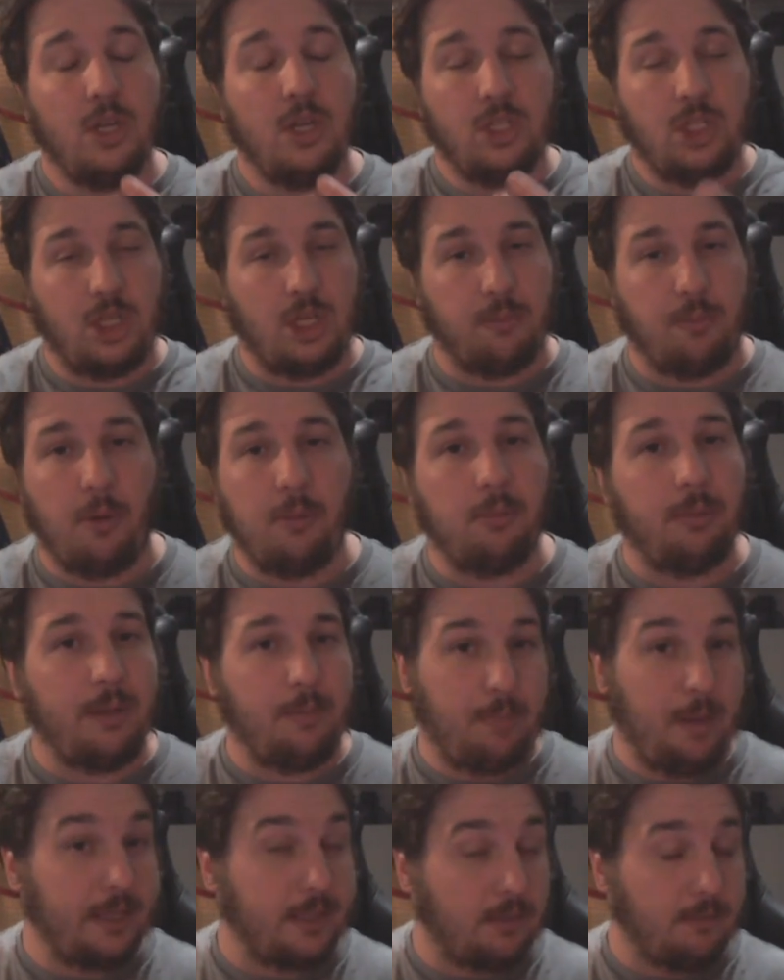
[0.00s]
So you can probably
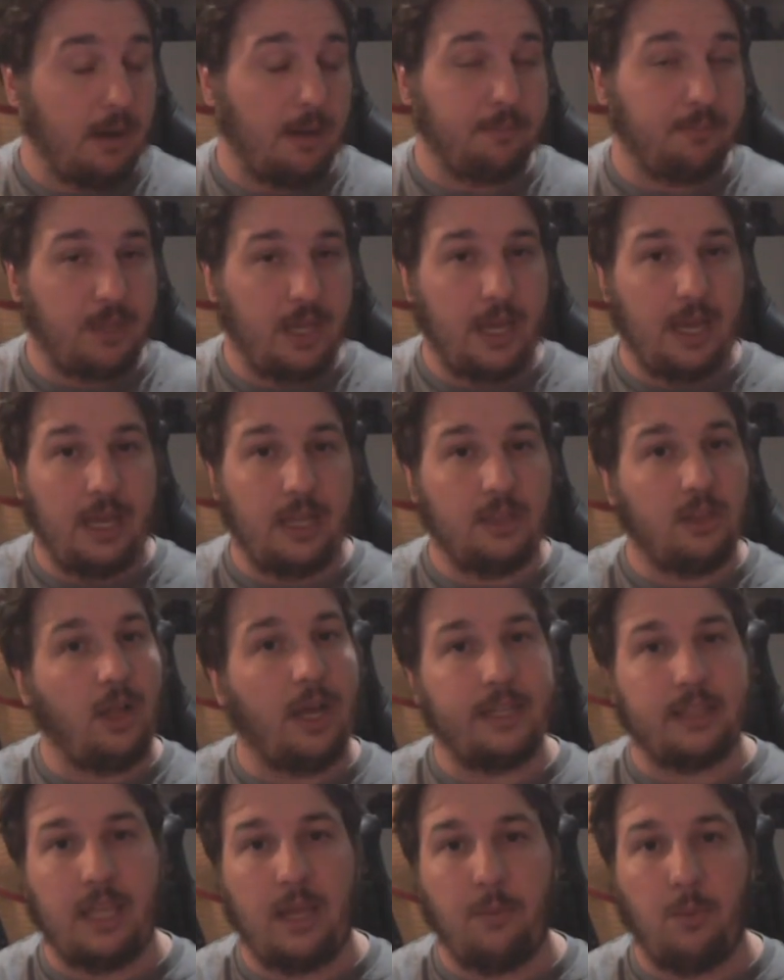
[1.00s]
pick them up there
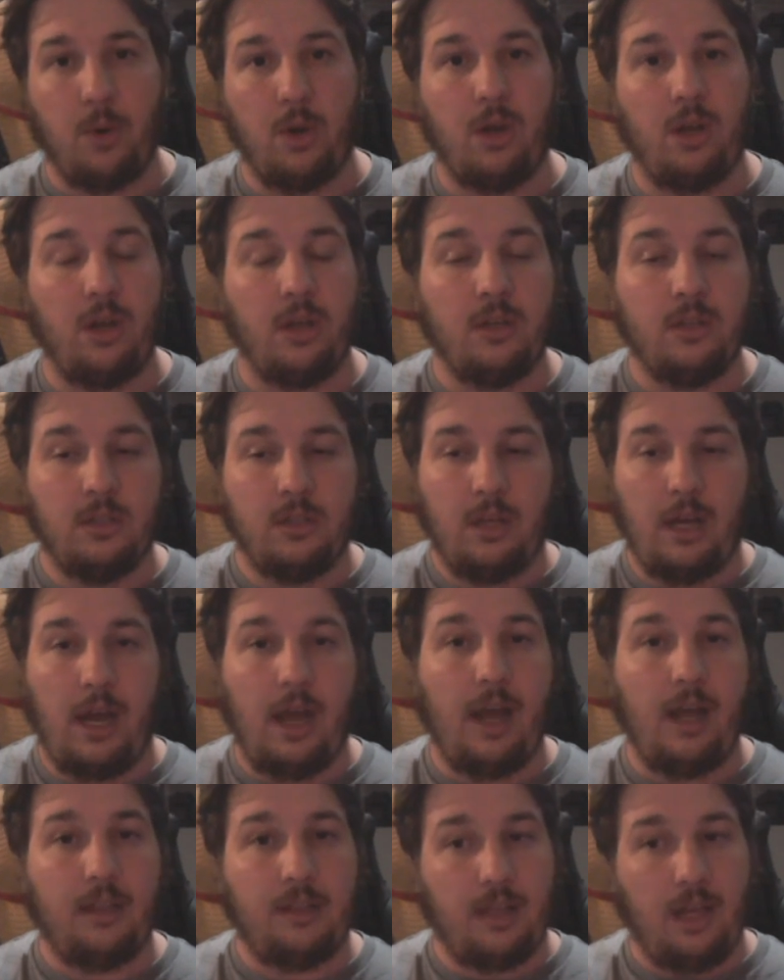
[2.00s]
like they were
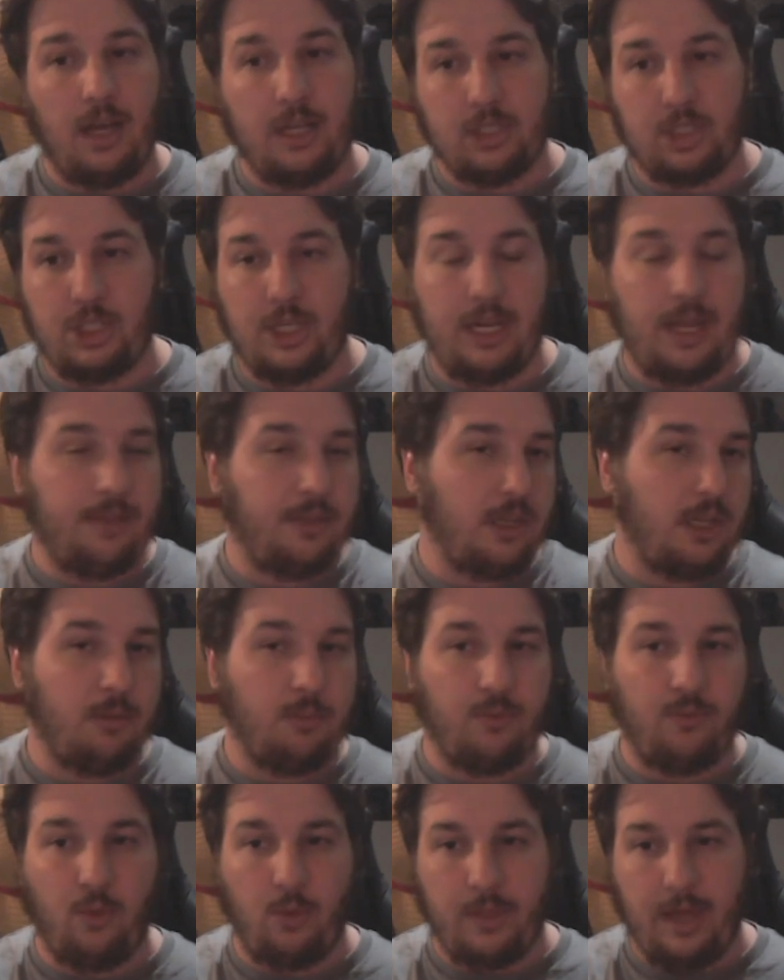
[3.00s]
uh, last year and the year
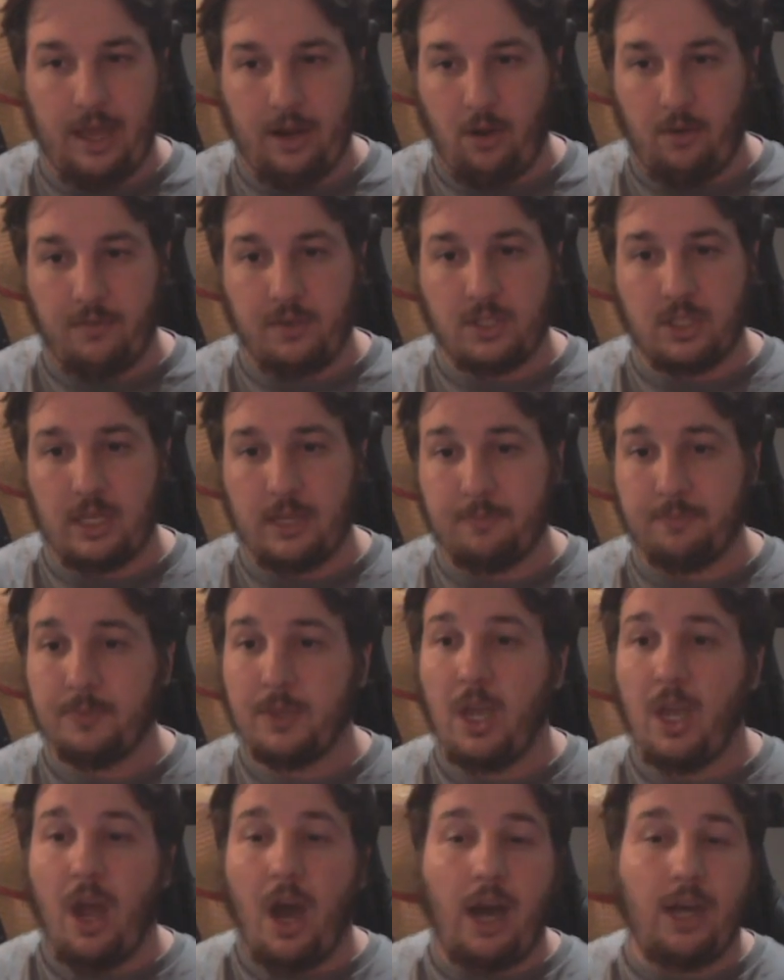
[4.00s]
before that, obviously. one
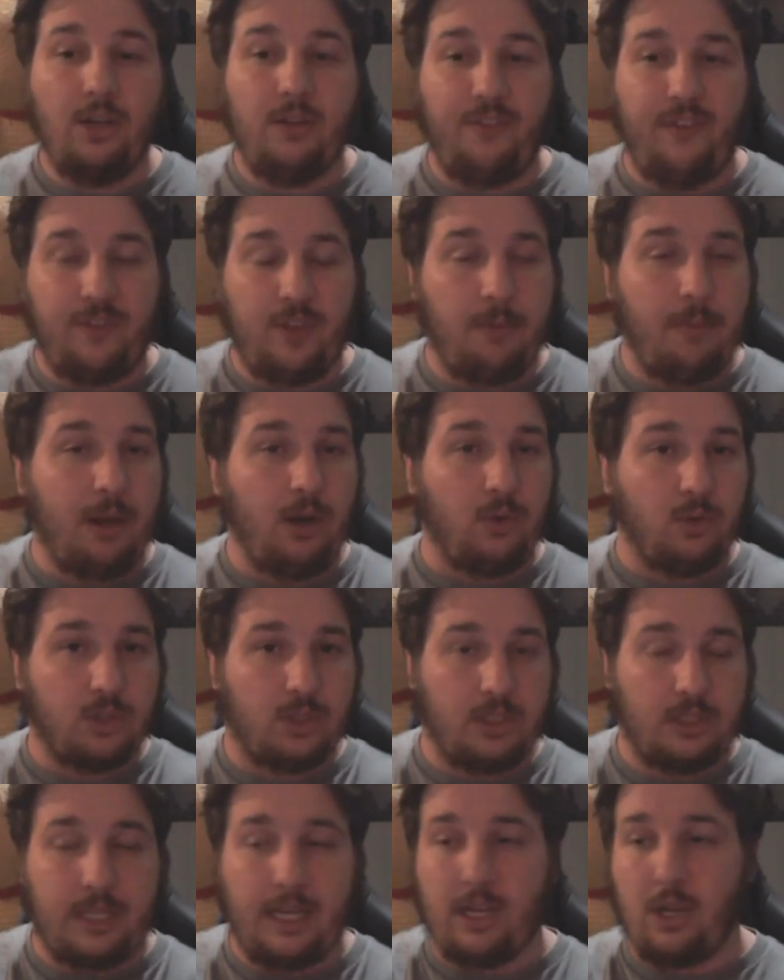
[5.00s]
hundred fifty
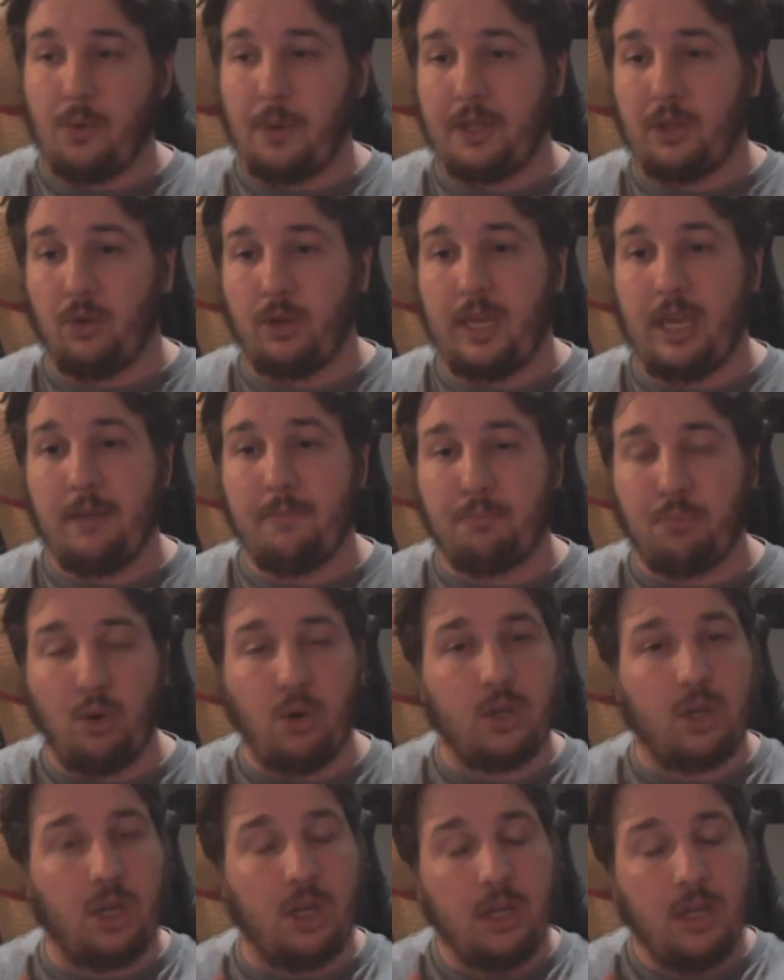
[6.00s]
medals. Let's take a quick look here.
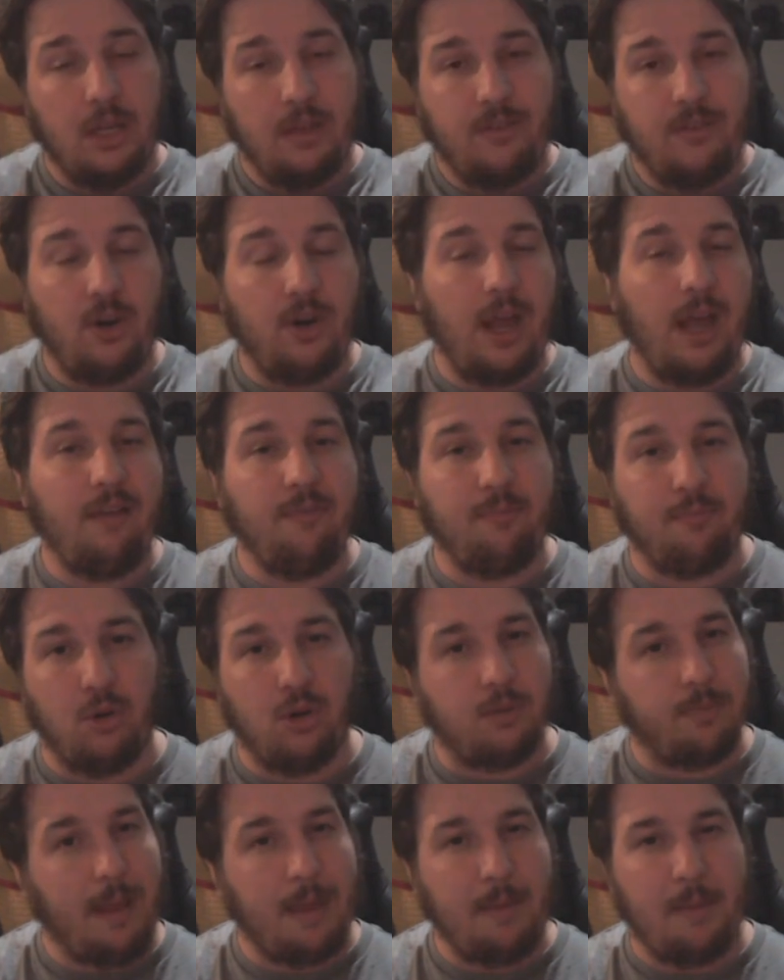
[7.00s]
Brook, if you don't have
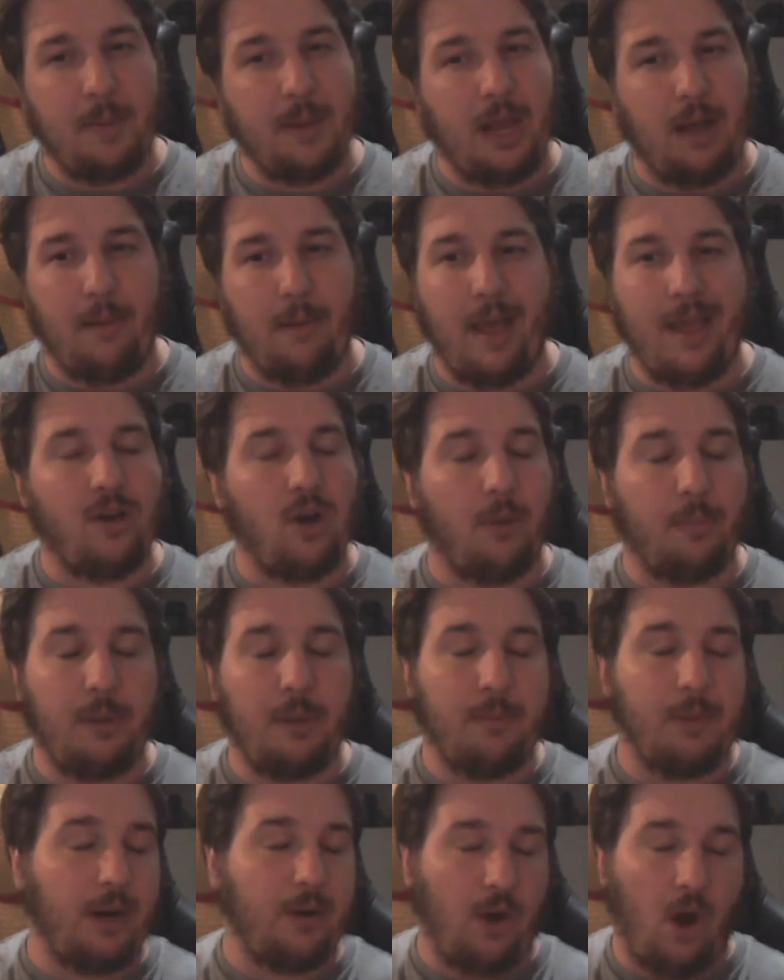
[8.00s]
Brook, maybe pick up a copy,
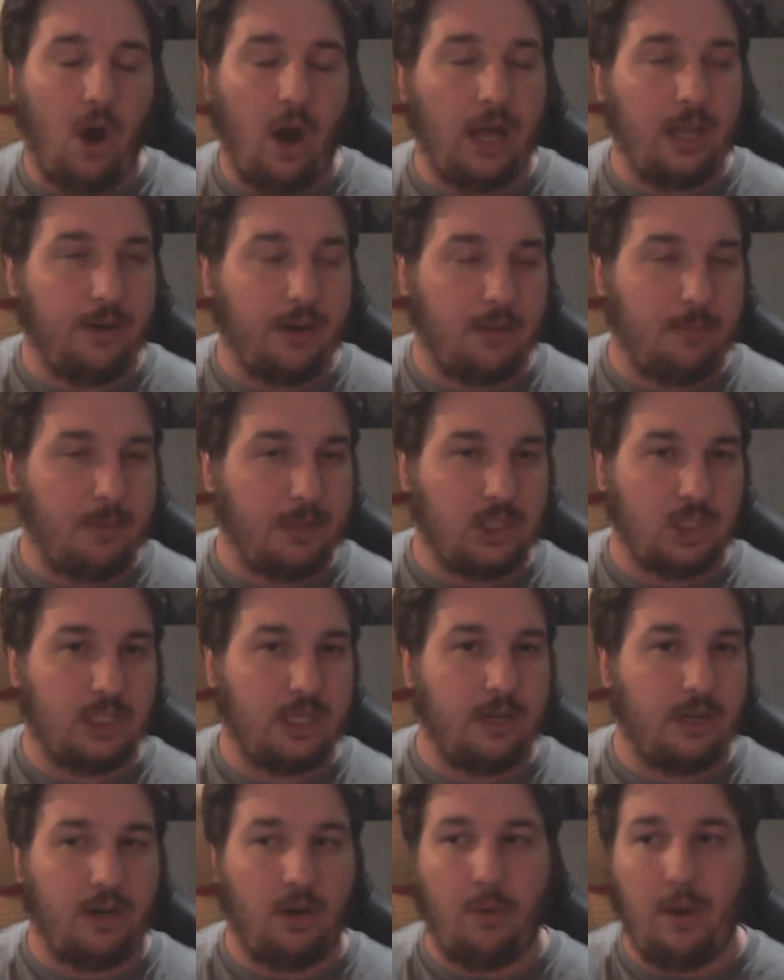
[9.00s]
but I'd highly recommend just
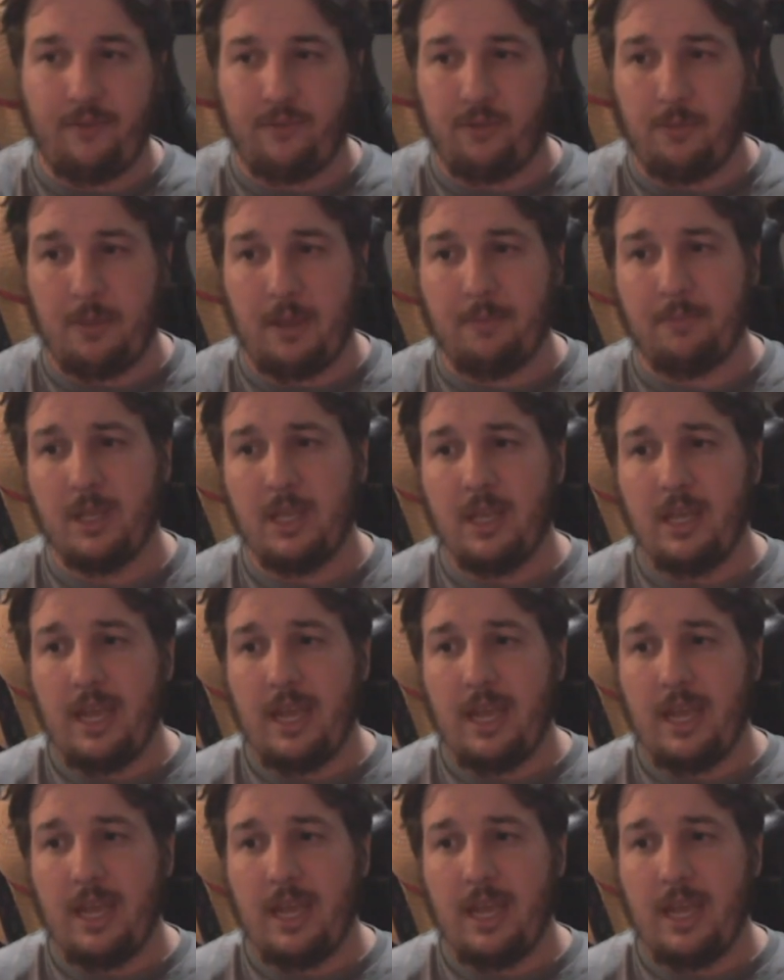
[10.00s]
steering away from him.